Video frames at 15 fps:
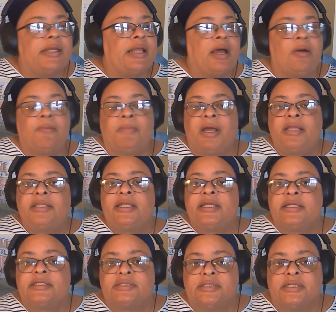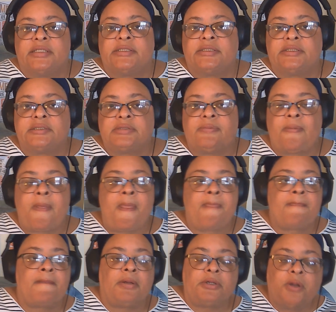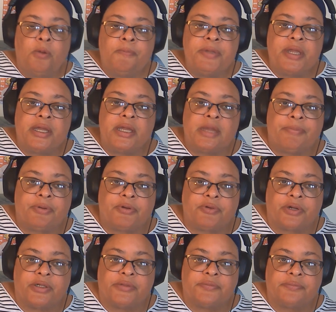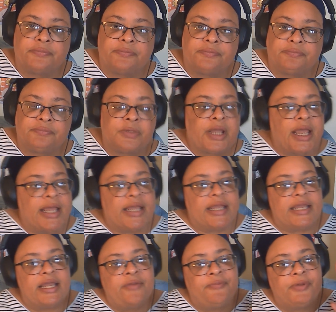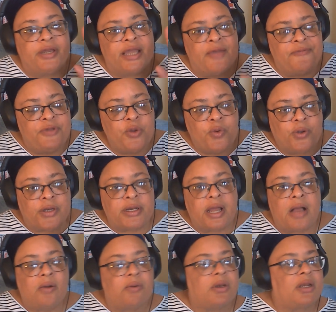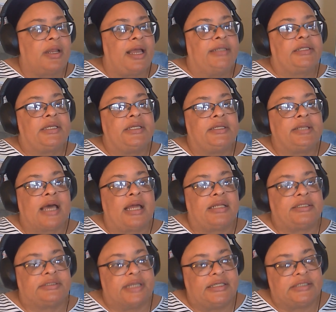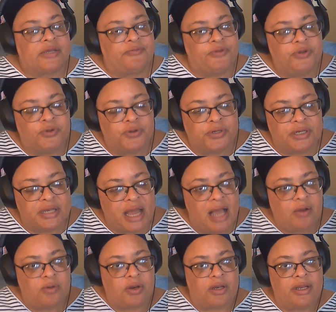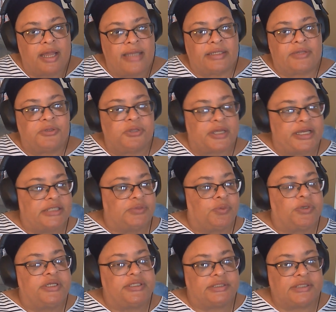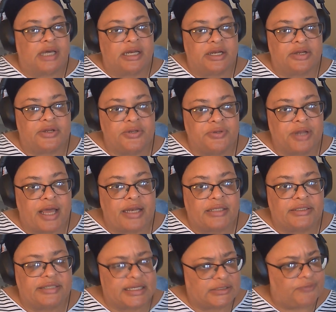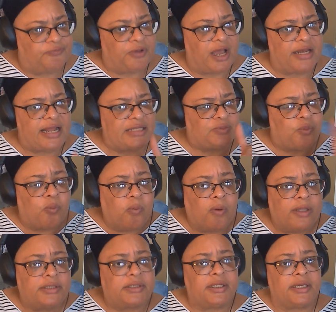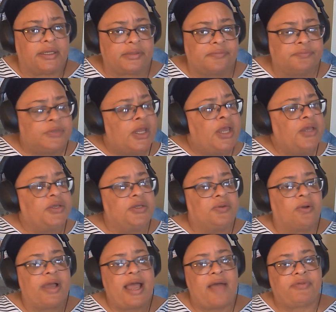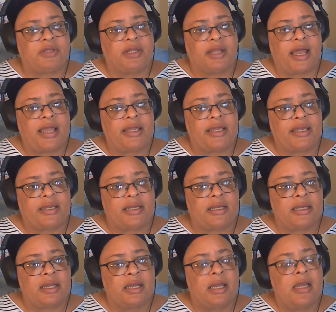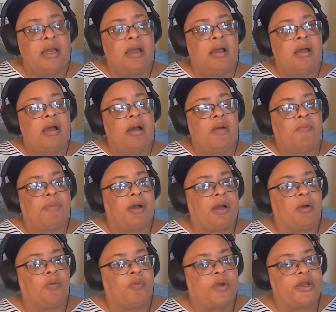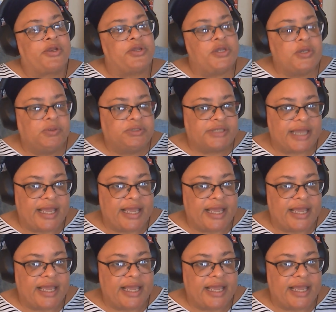Now, my thing is this. Don't be a hypocrite. If you are not going to like the United States, if you're not going to like the things what is done in the United States, fine. That's one thing. You don't have to like it. But when you